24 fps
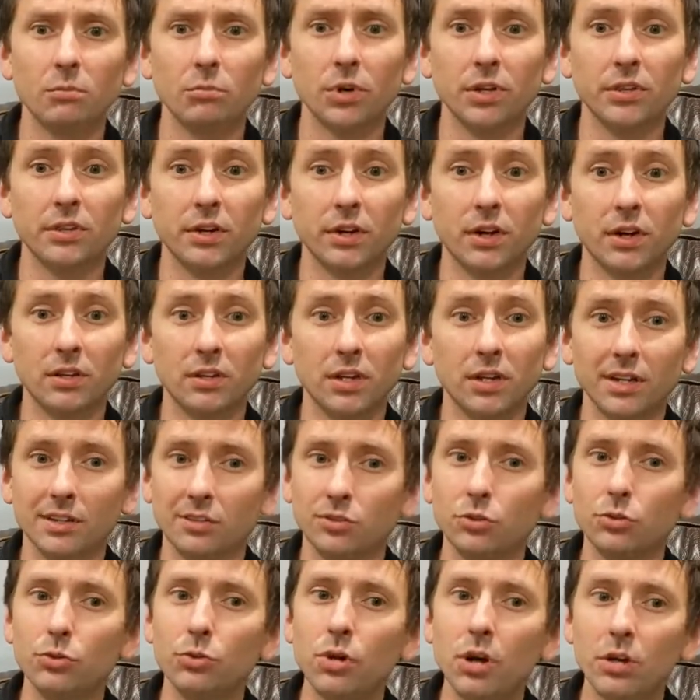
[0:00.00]
but there are like
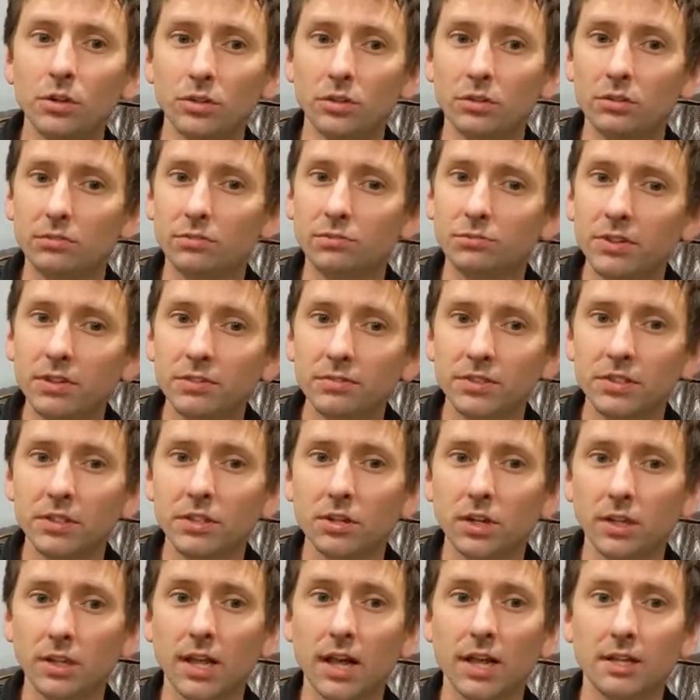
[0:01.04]
250
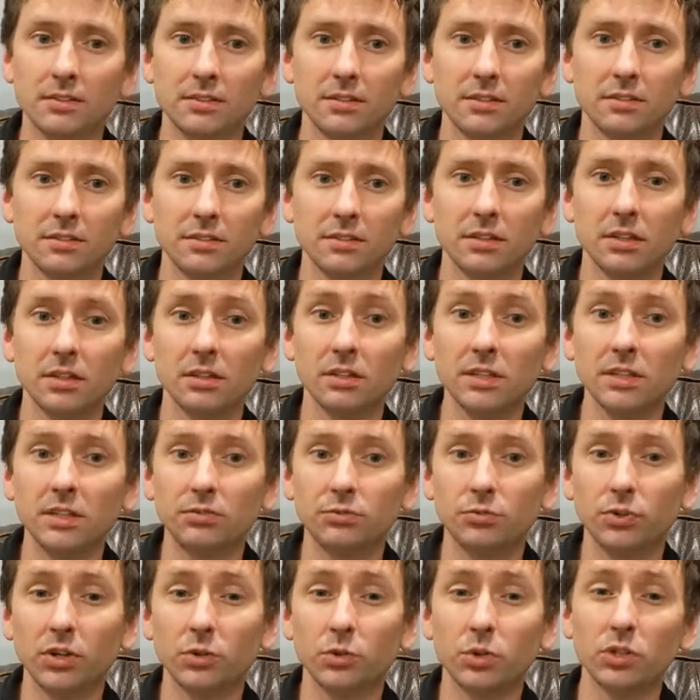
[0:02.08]
classes in the
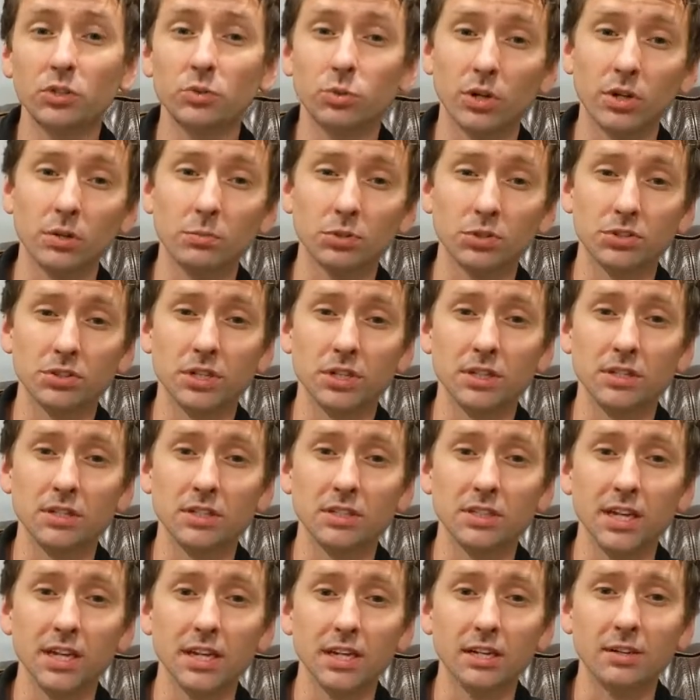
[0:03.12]
least frequent 20% of the
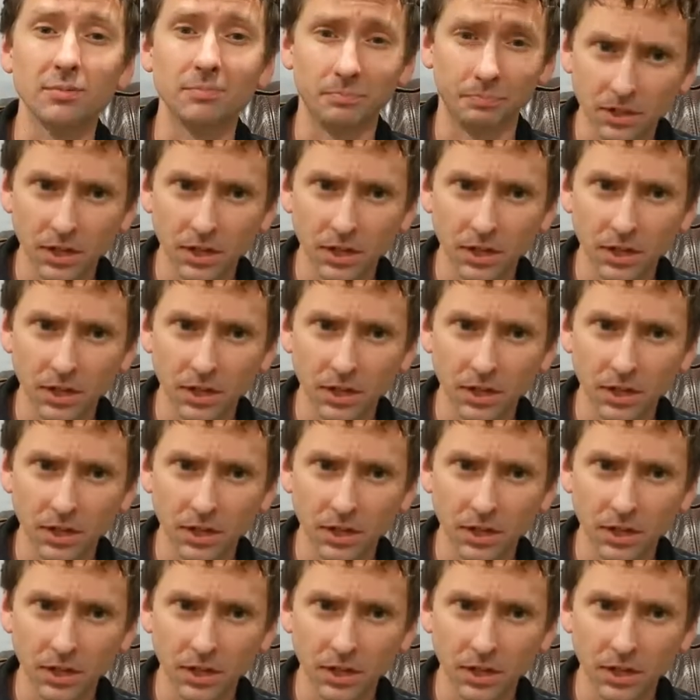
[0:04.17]
data.